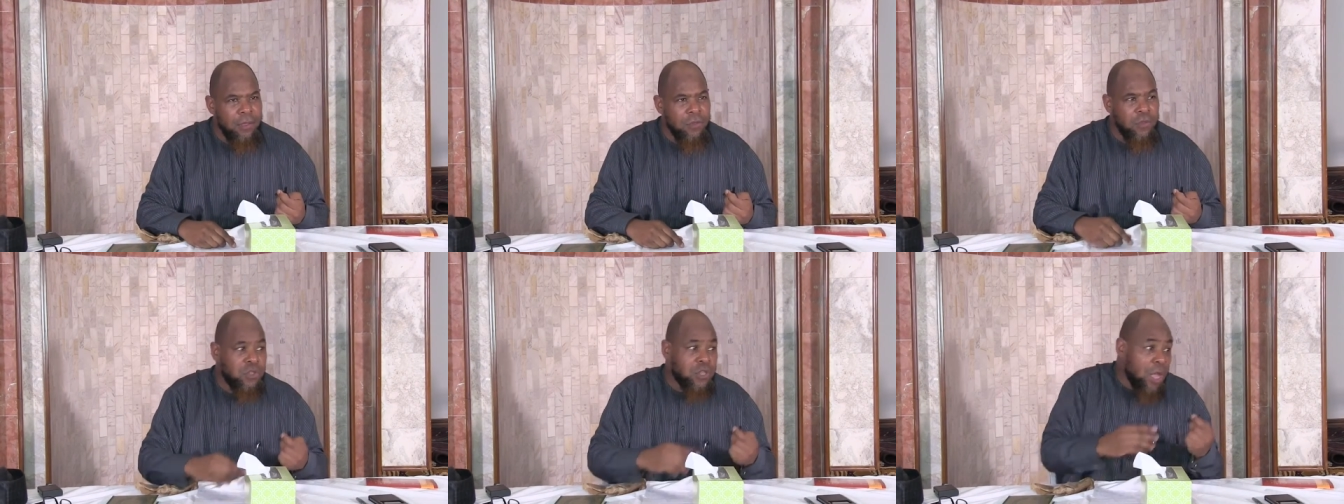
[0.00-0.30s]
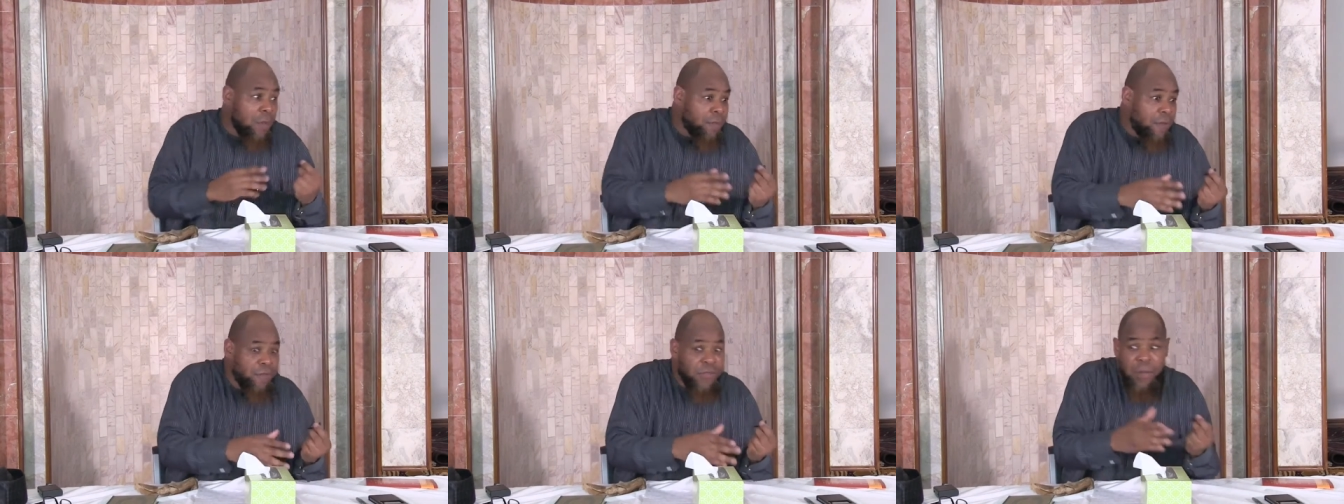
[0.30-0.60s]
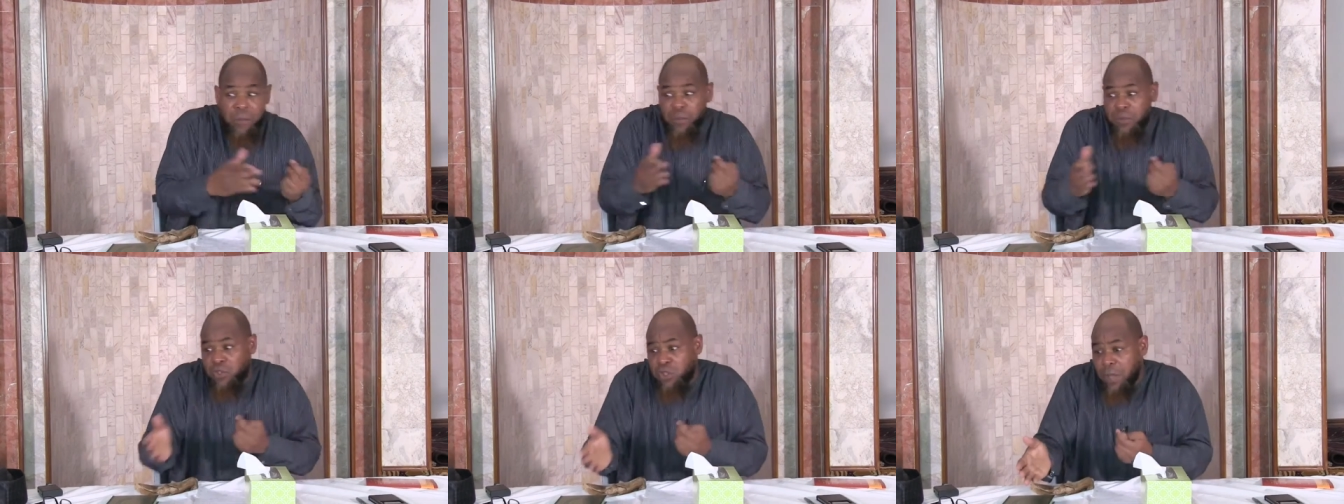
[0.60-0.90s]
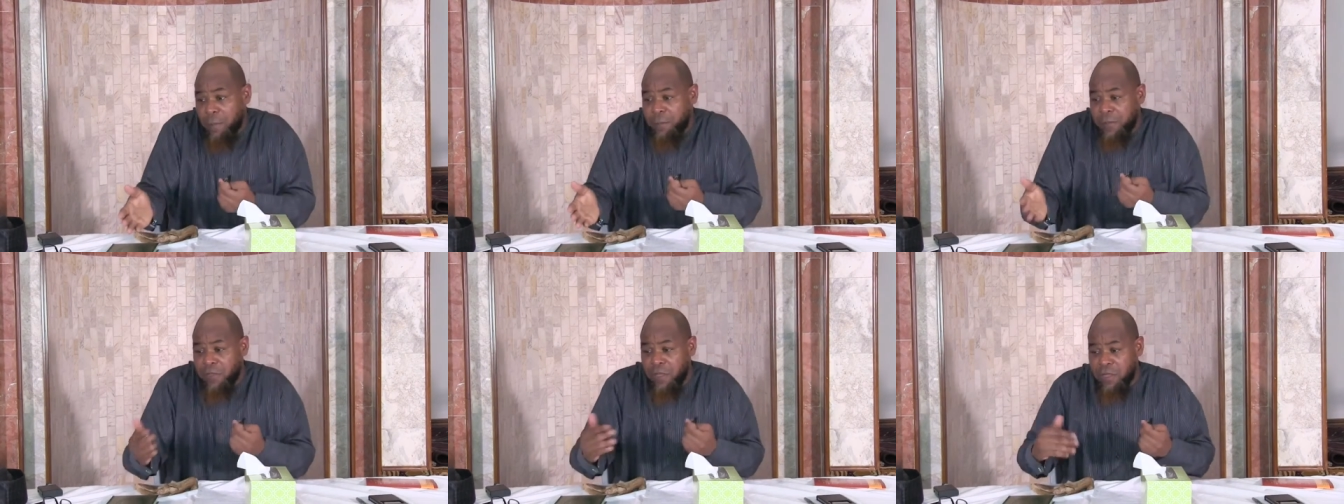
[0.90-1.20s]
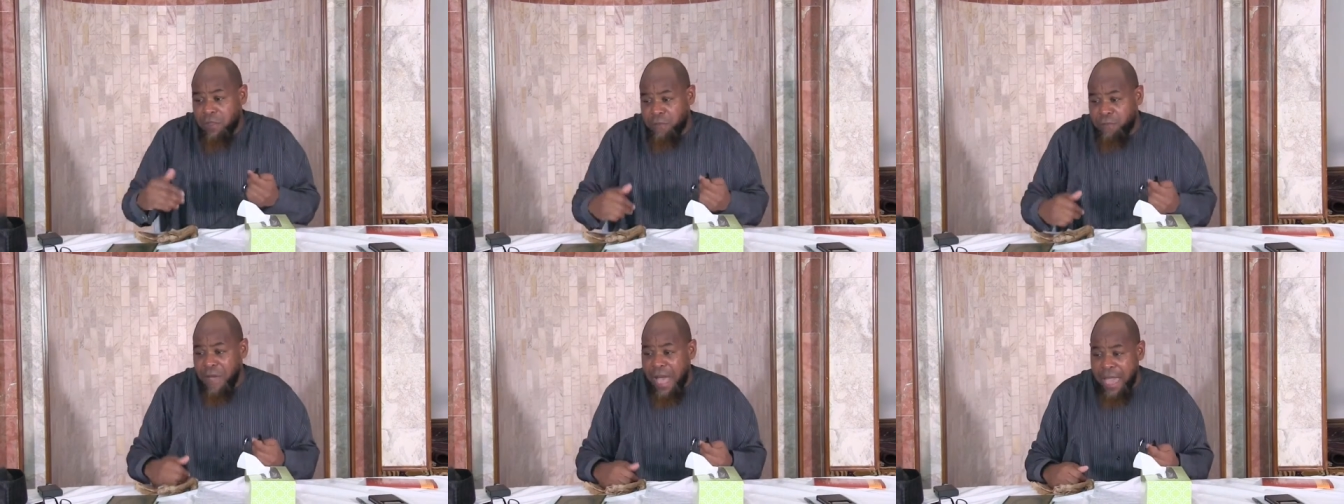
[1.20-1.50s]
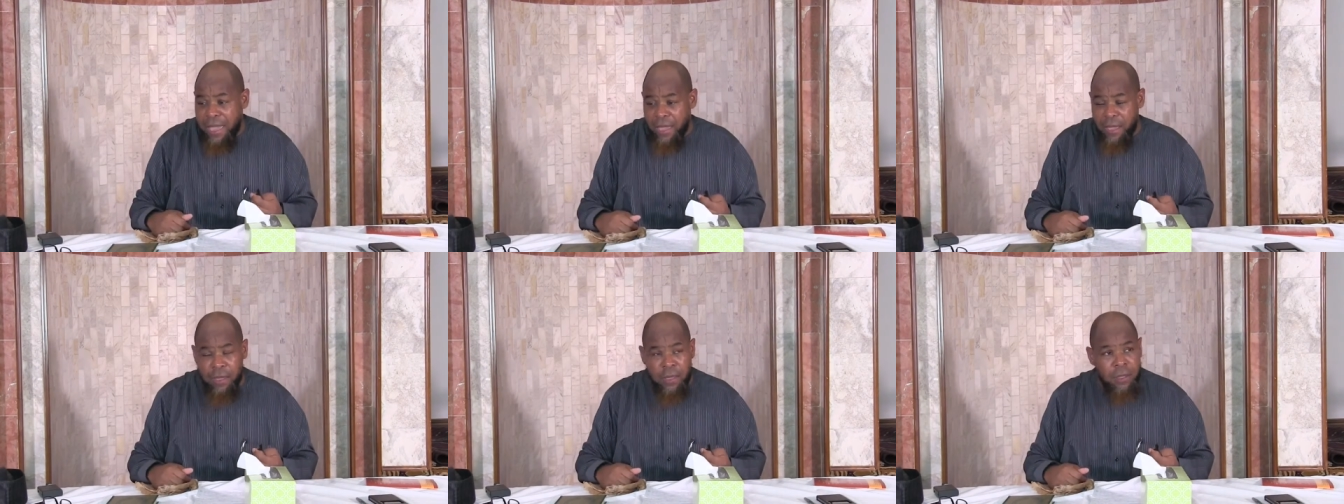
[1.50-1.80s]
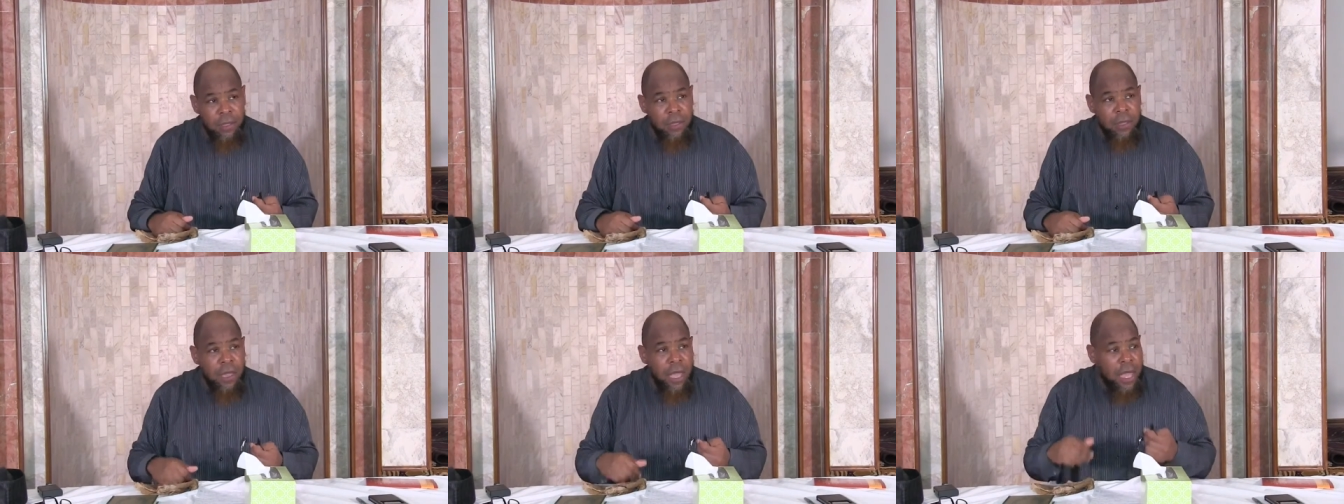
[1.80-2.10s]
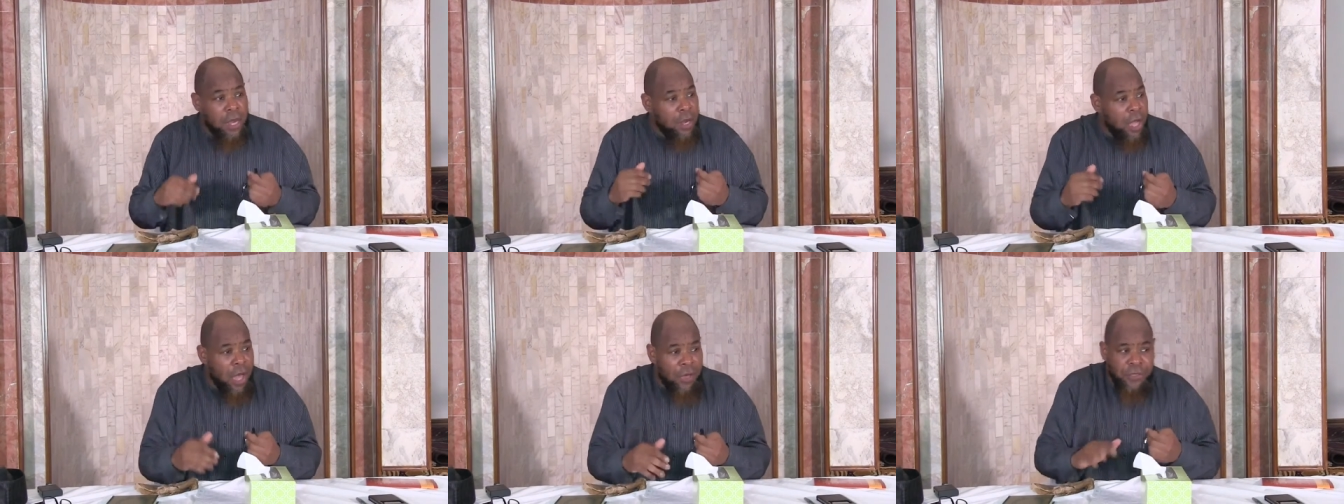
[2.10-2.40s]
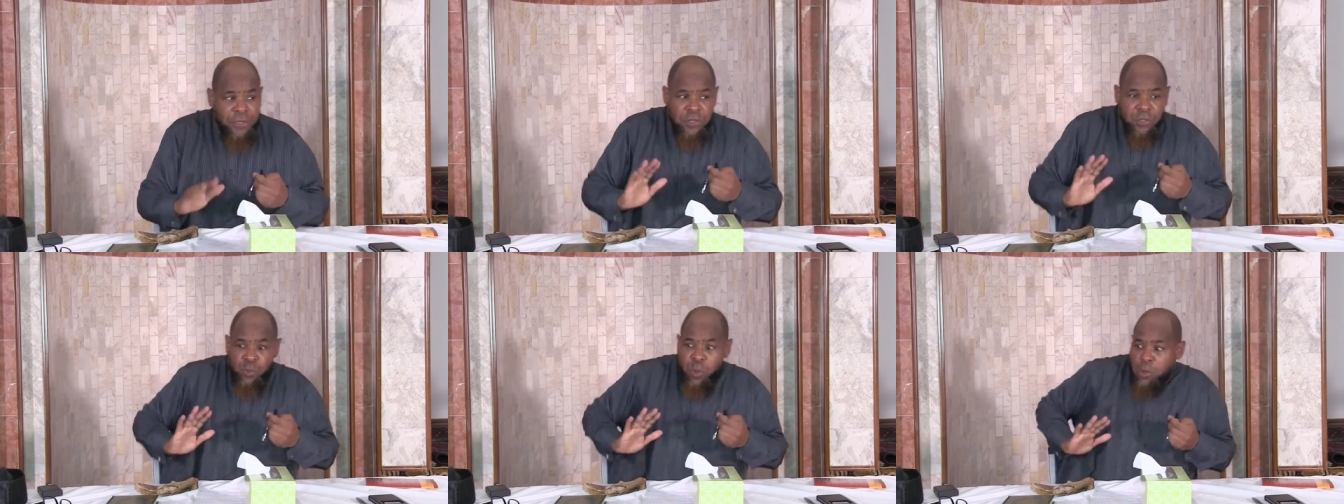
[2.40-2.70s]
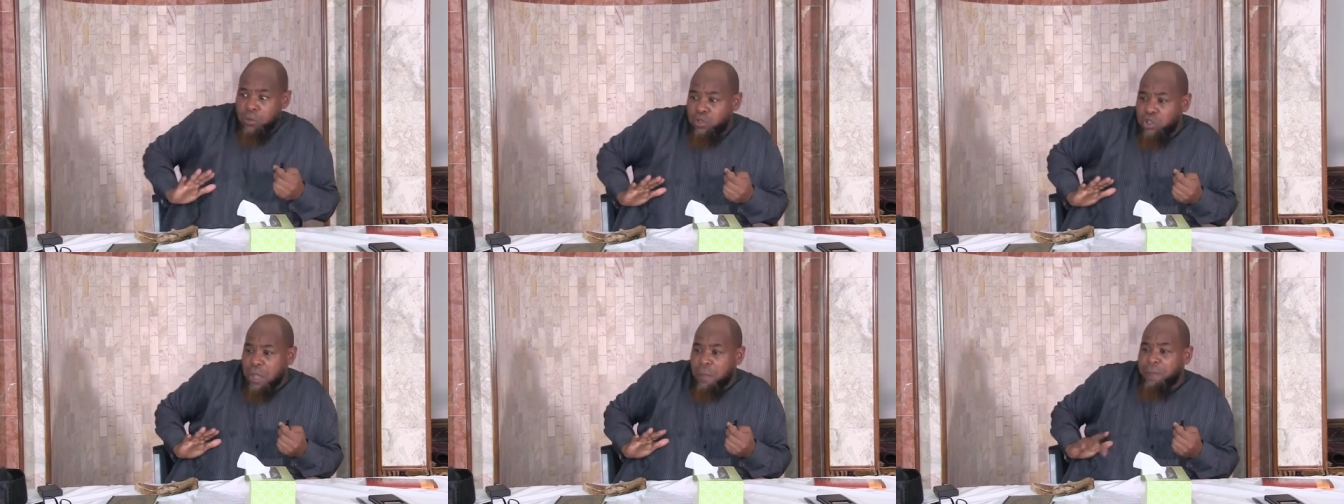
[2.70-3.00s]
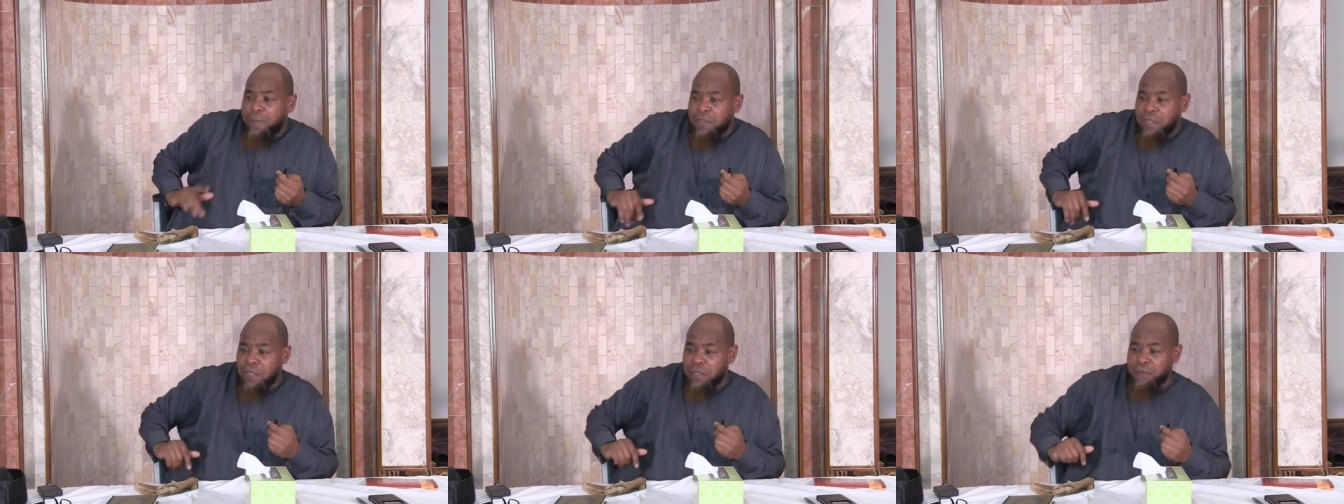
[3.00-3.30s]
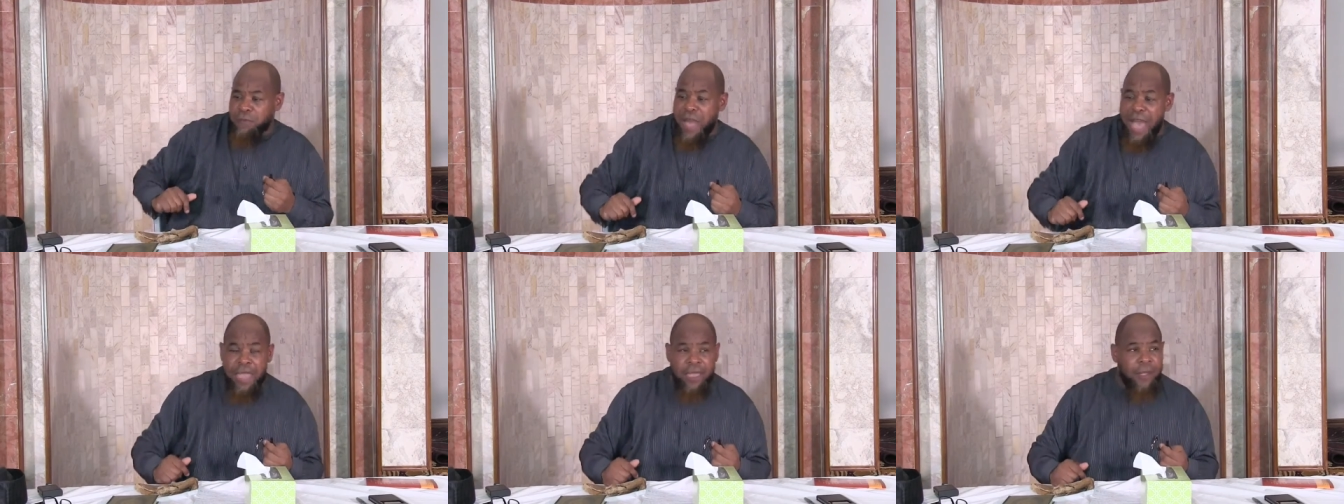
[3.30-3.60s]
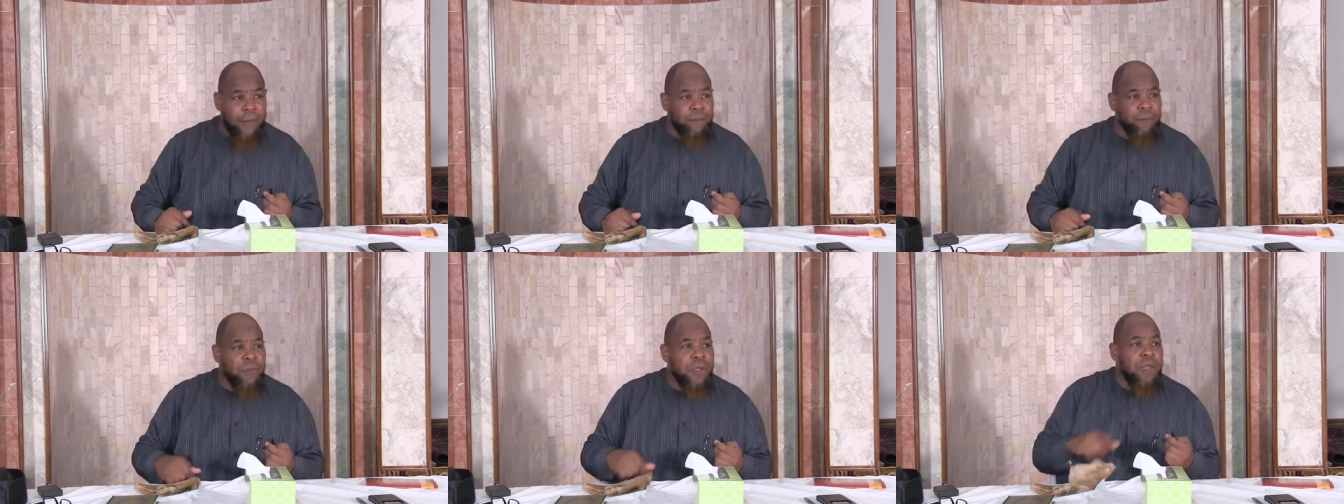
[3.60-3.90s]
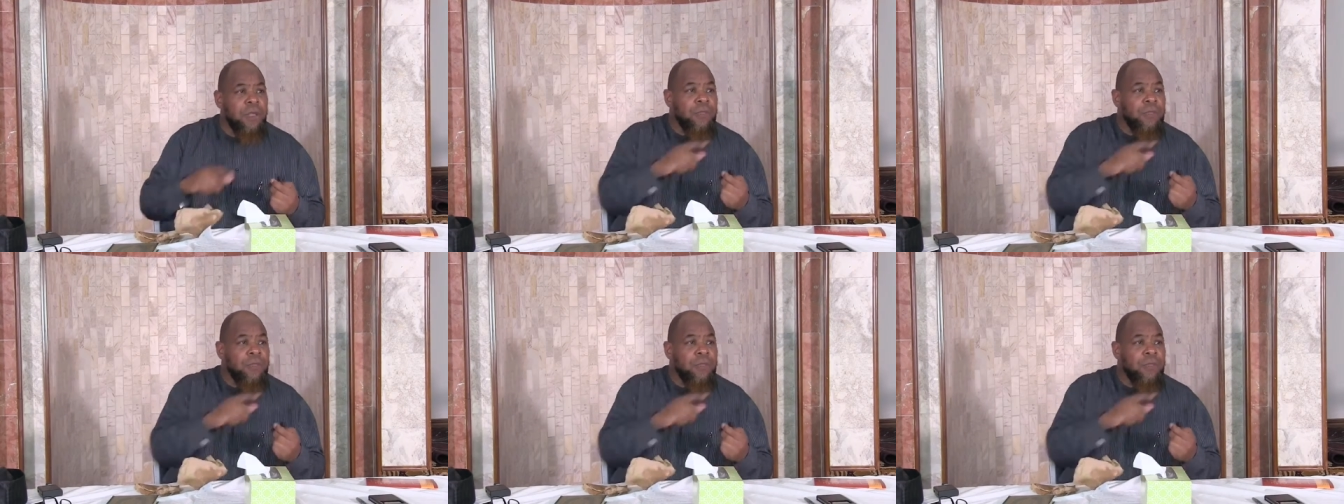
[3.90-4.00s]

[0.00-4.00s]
Some of them will jump into the fire, and others won't jump into the fire.